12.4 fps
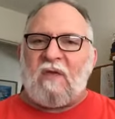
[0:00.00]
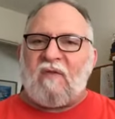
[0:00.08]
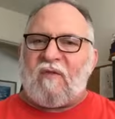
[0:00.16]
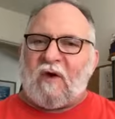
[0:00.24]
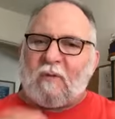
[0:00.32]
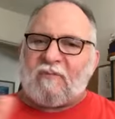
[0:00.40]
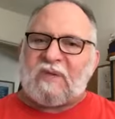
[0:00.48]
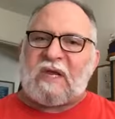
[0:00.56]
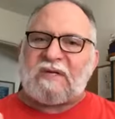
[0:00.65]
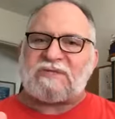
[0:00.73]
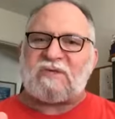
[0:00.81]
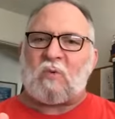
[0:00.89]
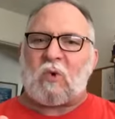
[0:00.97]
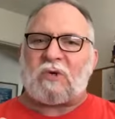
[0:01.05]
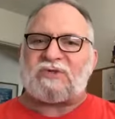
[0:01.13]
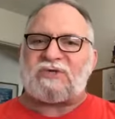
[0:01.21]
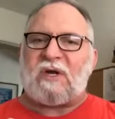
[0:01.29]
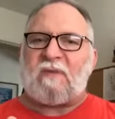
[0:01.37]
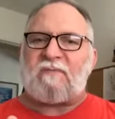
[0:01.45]
their place of
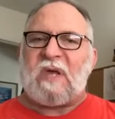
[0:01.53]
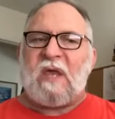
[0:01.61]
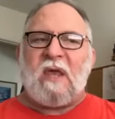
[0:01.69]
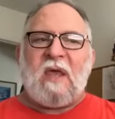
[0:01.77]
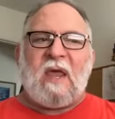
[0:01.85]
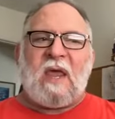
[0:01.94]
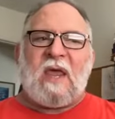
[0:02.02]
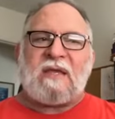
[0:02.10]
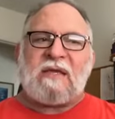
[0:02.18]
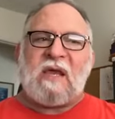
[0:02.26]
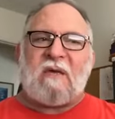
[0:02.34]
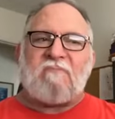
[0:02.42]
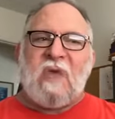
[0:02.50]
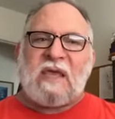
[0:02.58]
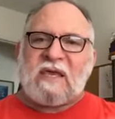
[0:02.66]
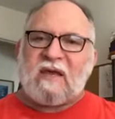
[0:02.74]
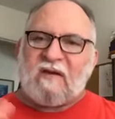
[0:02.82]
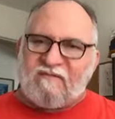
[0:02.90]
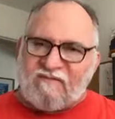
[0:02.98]
worship and yet
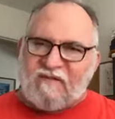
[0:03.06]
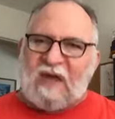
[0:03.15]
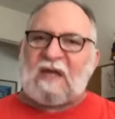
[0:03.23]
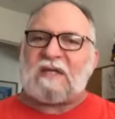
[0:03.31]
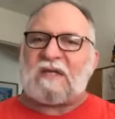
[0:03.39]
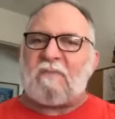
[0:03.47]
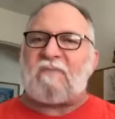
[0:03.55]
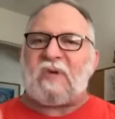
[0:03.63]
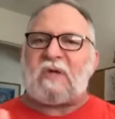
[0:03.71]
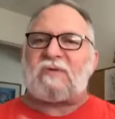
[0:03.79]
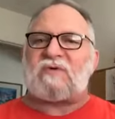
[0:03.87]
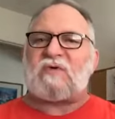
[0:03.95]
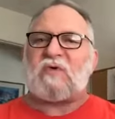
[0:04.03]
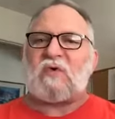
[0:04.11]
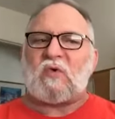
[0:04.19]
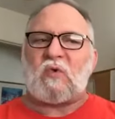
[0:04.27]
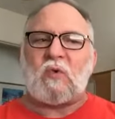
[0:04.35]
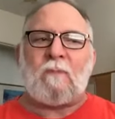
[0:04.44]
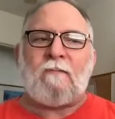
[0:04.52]
make it available
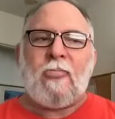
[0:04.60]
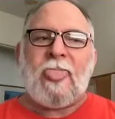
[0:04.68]
to